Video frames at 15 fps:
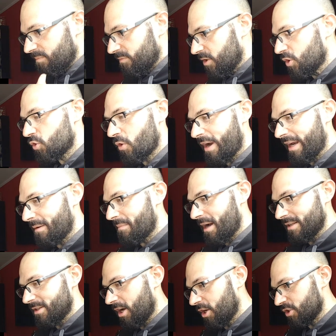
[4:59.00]
The training
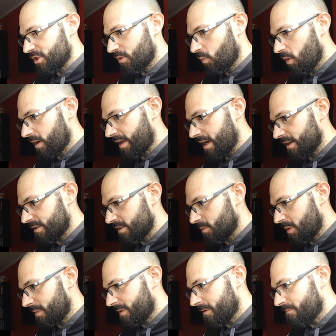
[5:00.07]
montages and workouts is
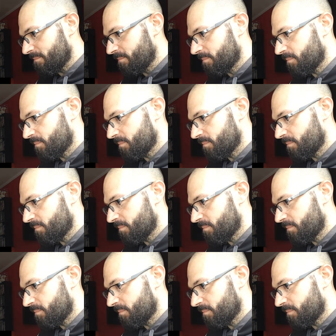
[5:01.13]
what I mean.